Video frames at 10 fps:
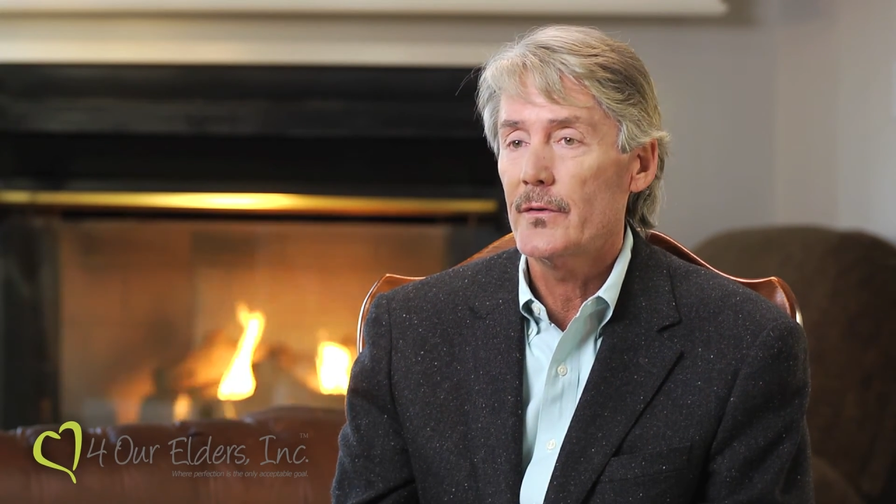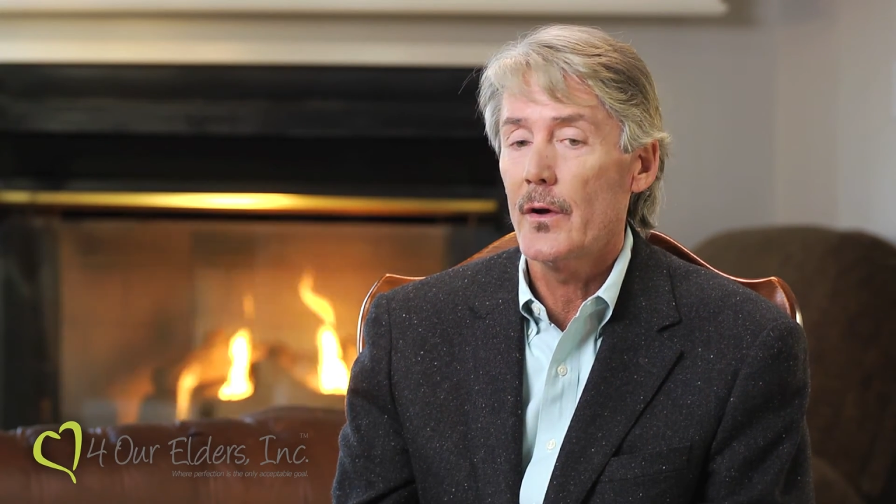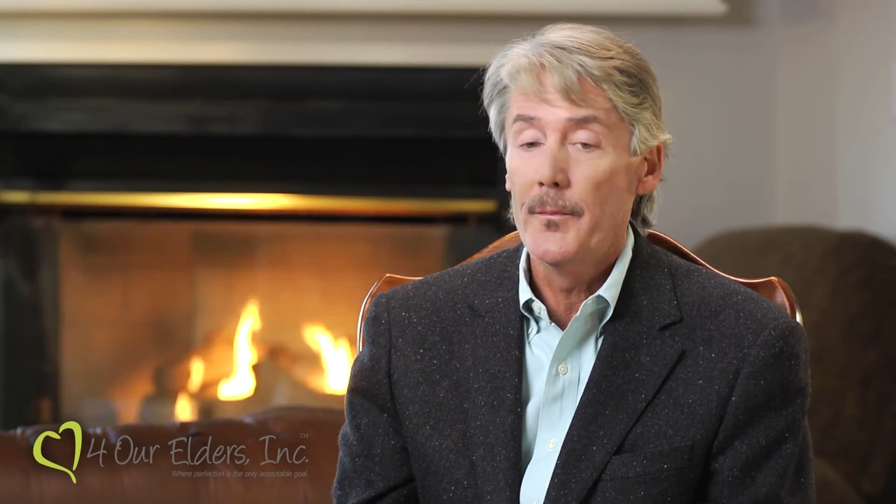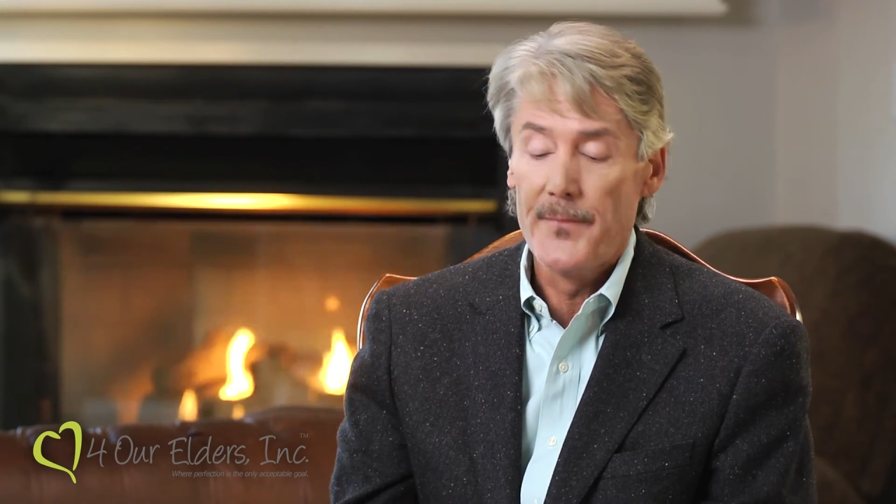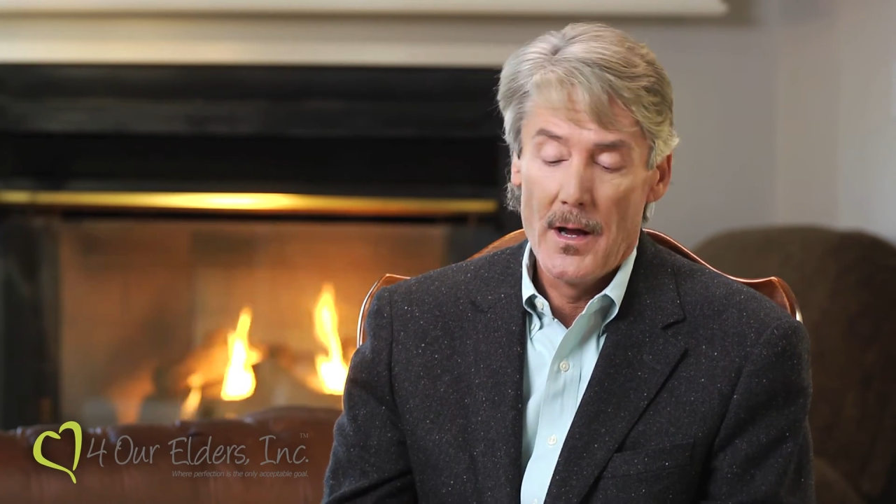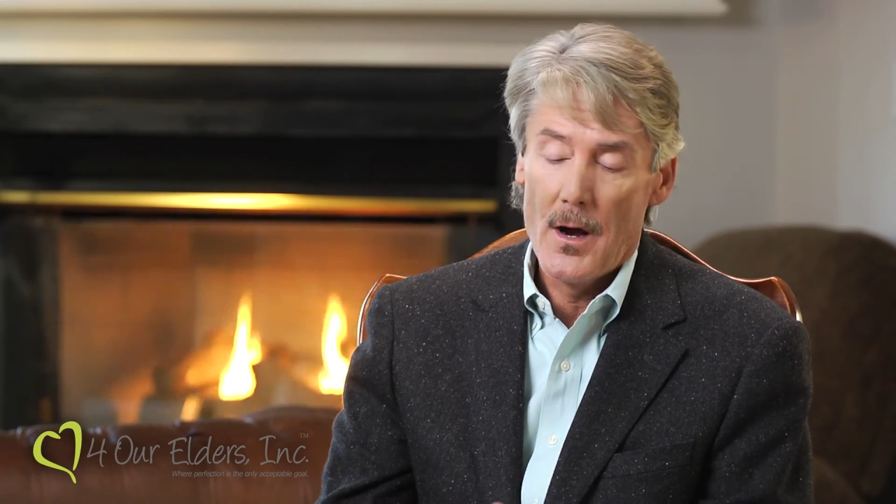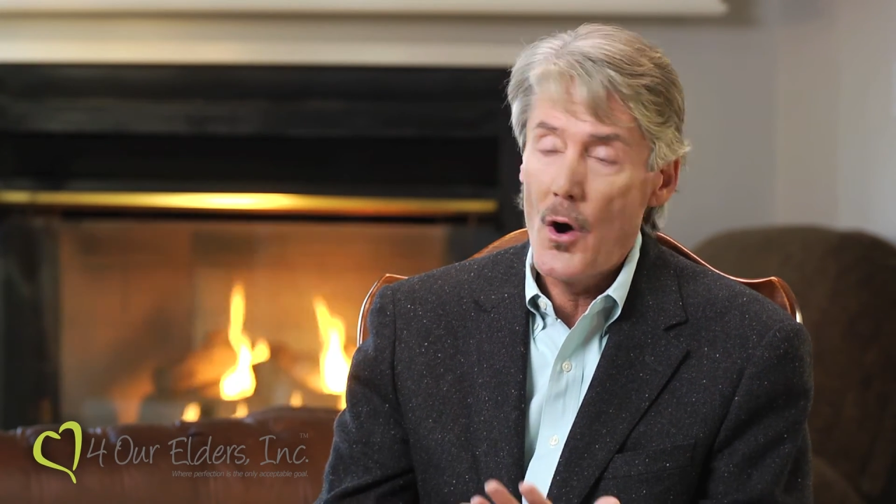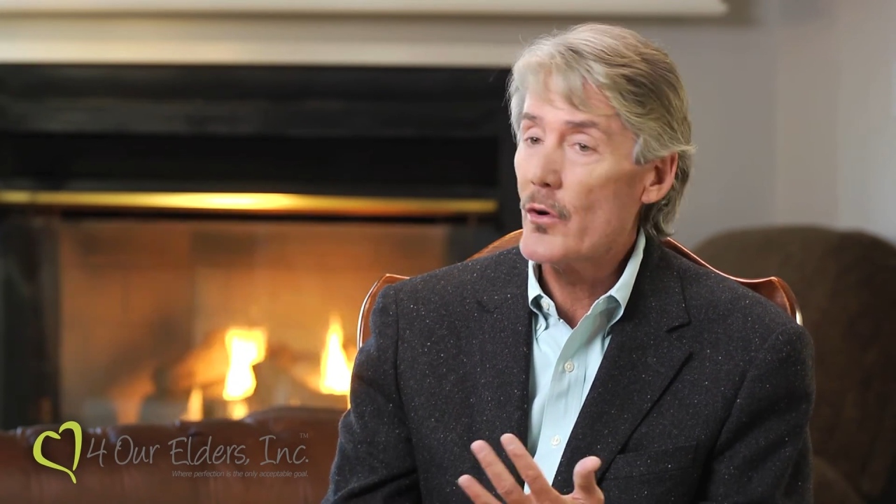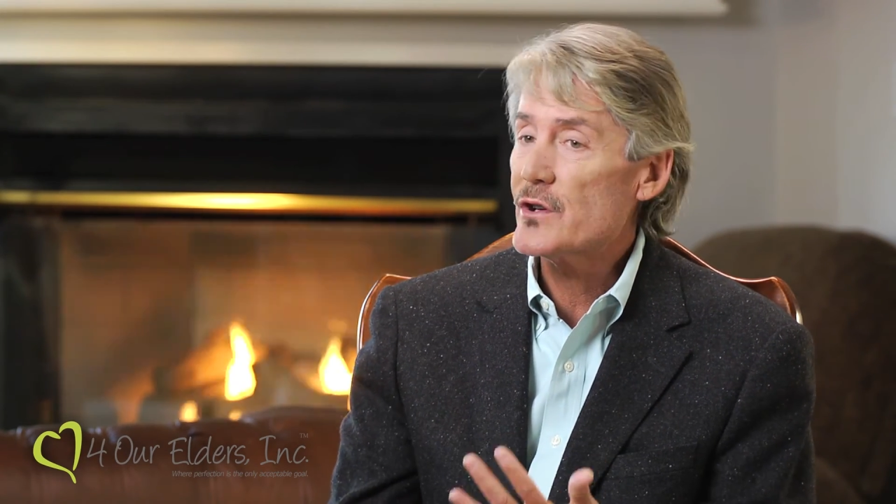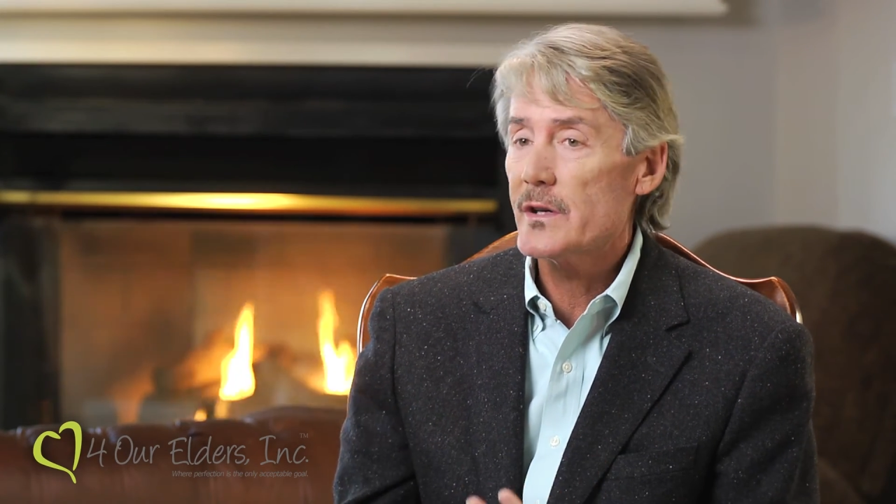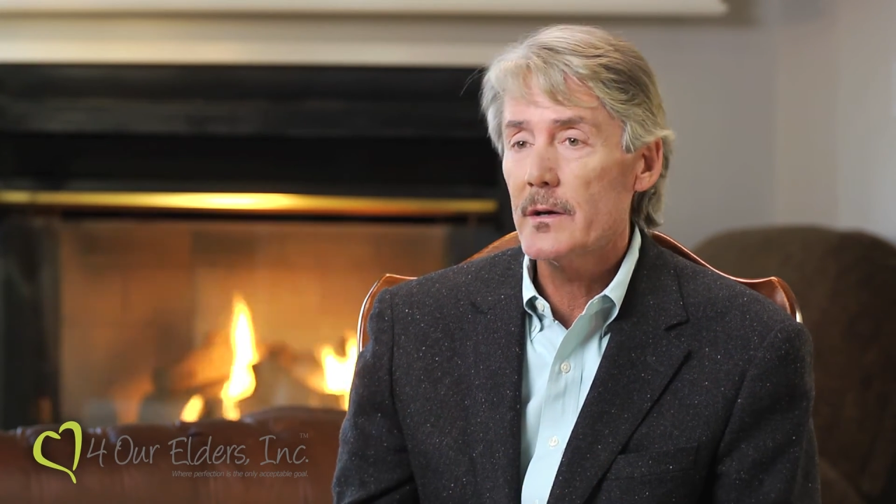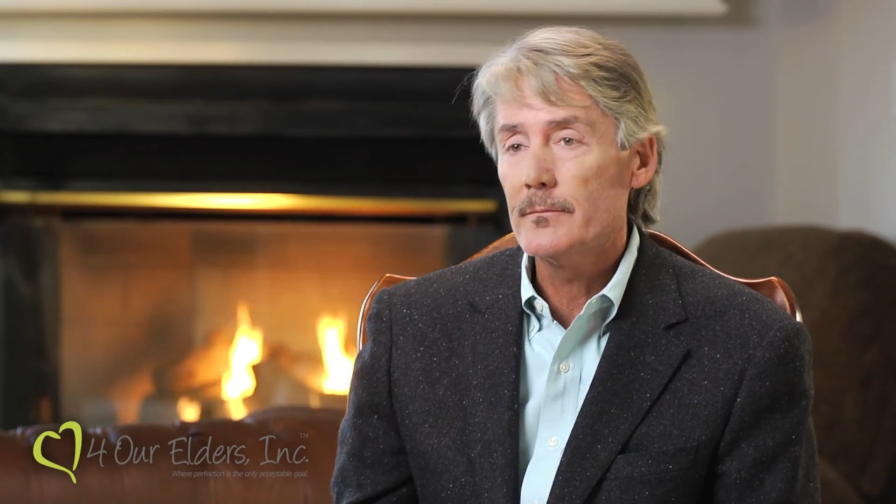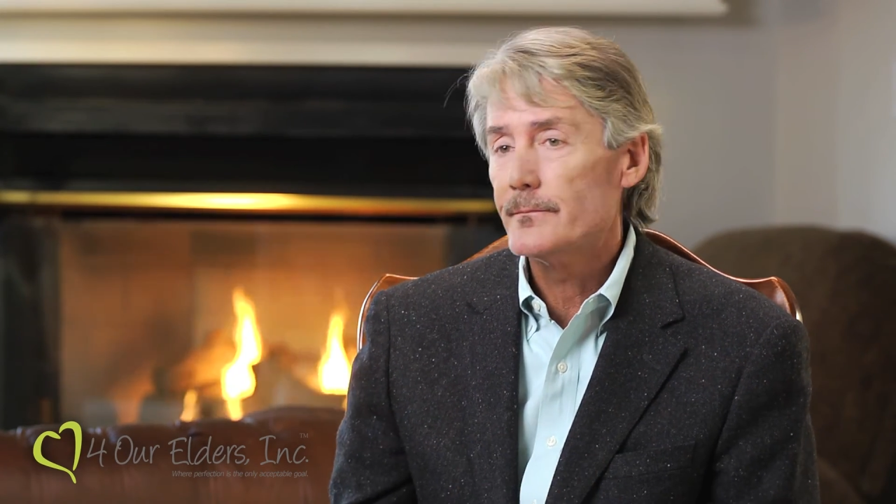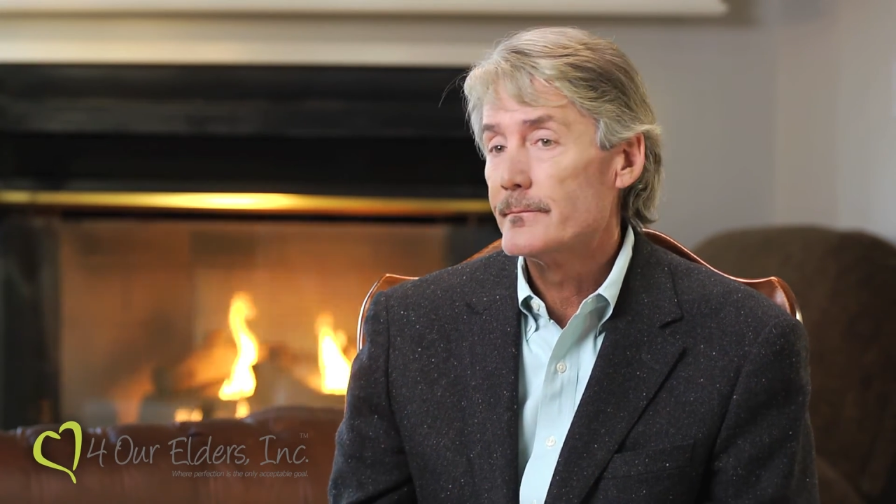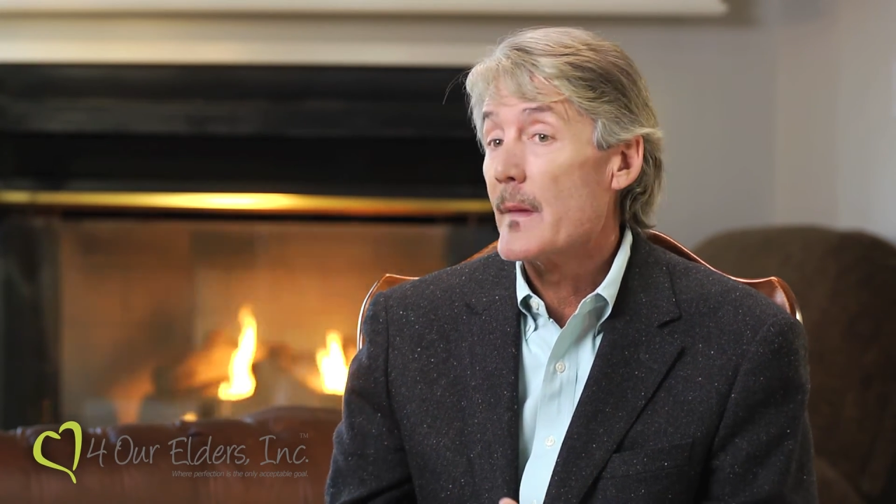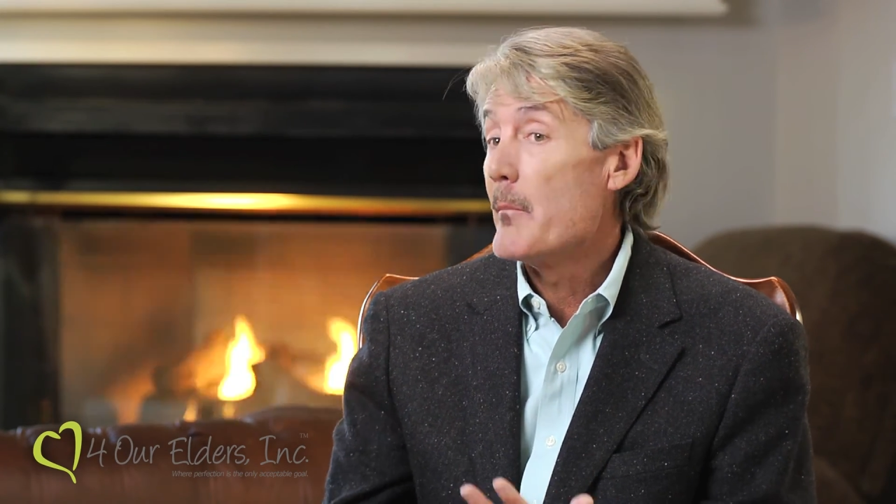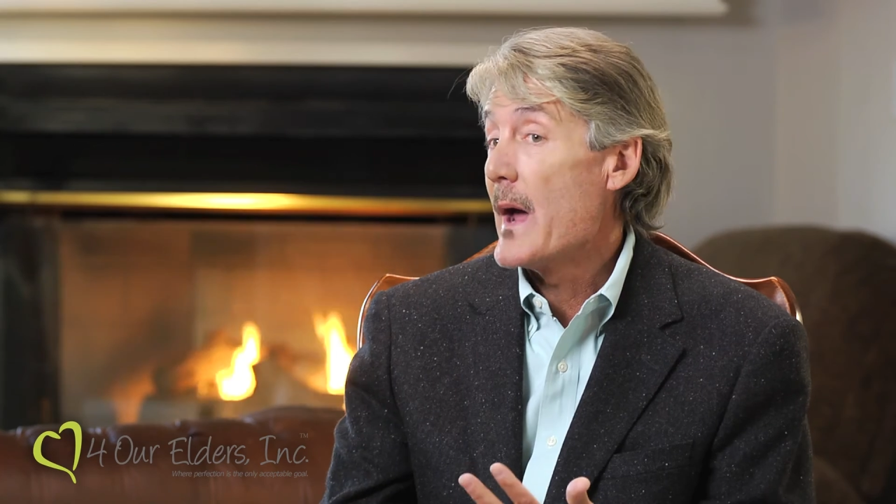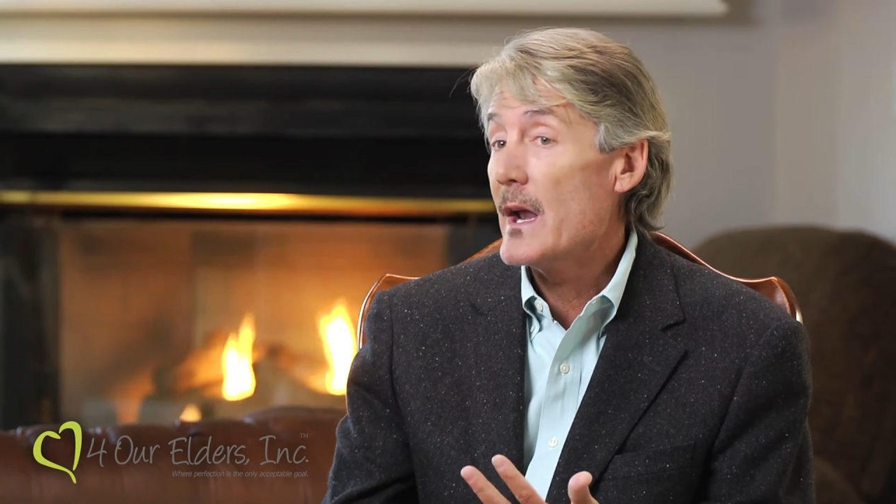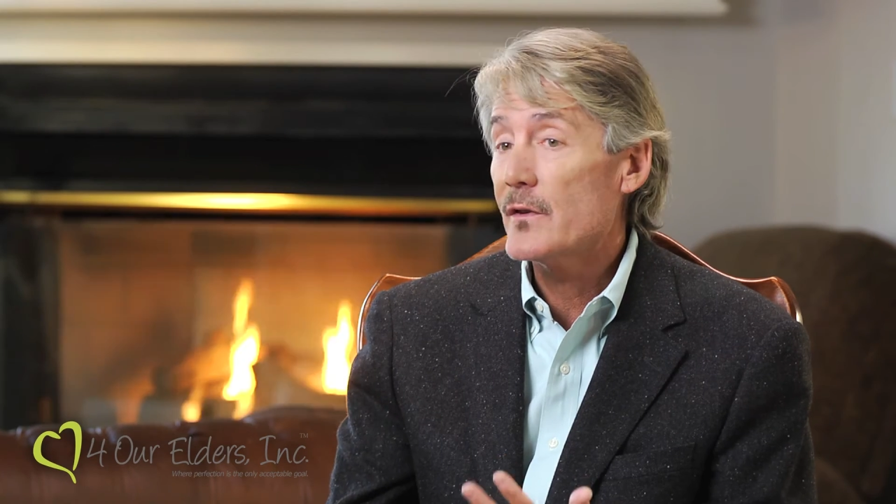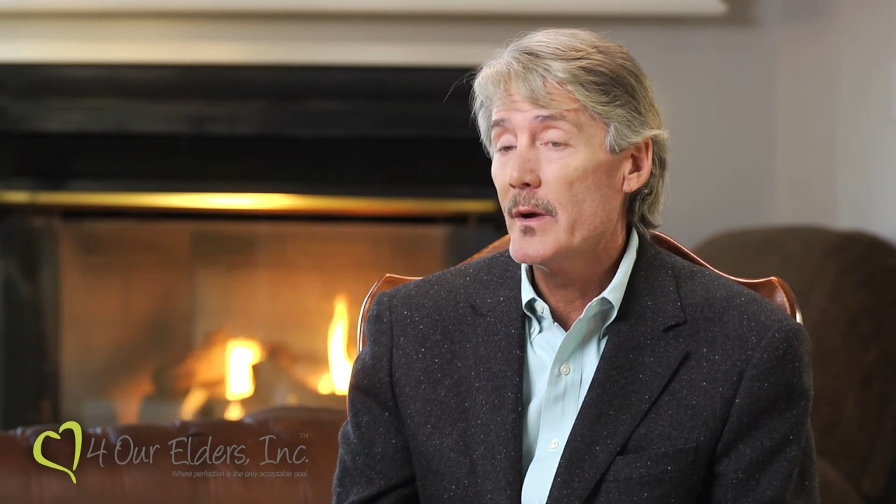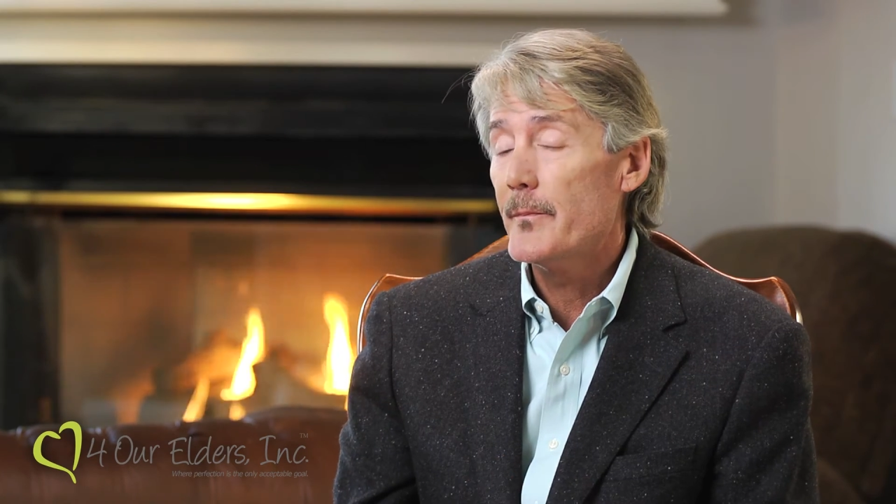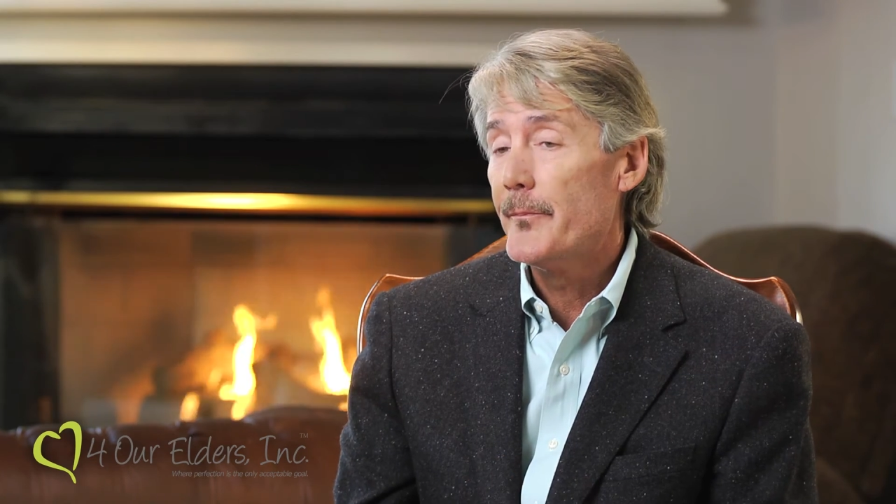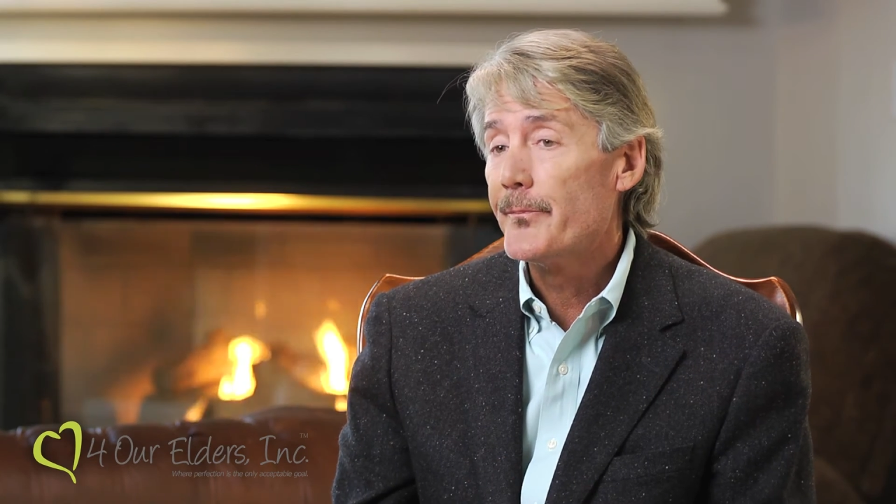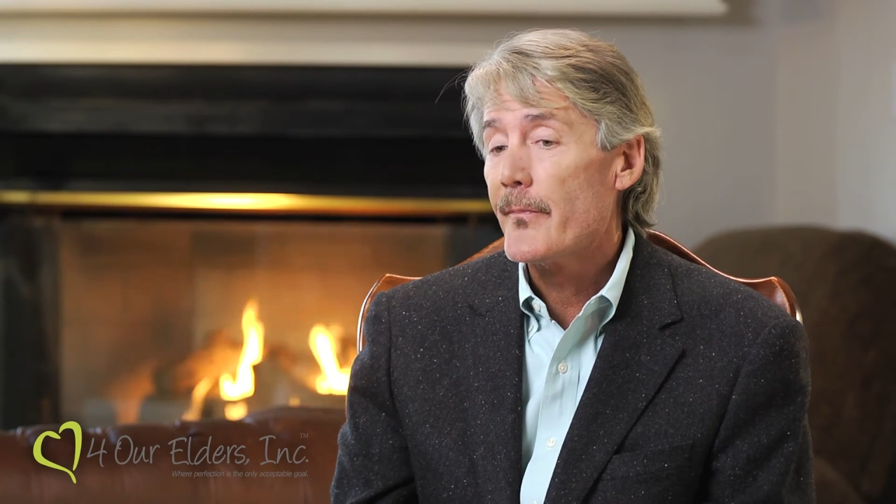So ownership, management,